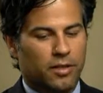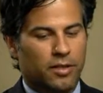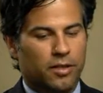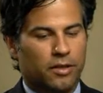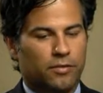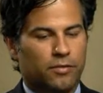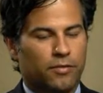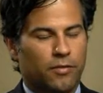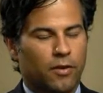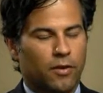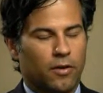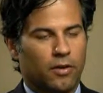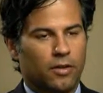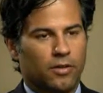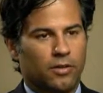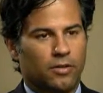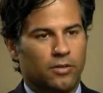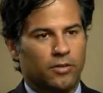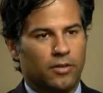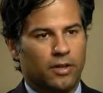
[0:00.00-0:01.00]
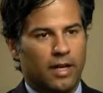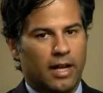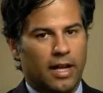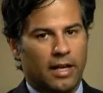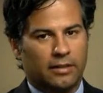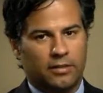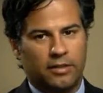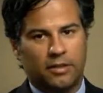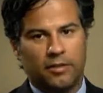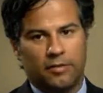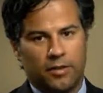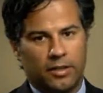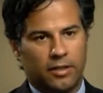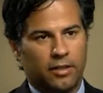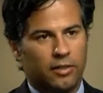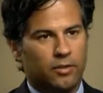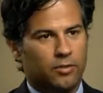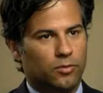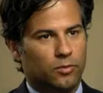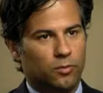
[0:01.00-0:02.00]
As far as activities,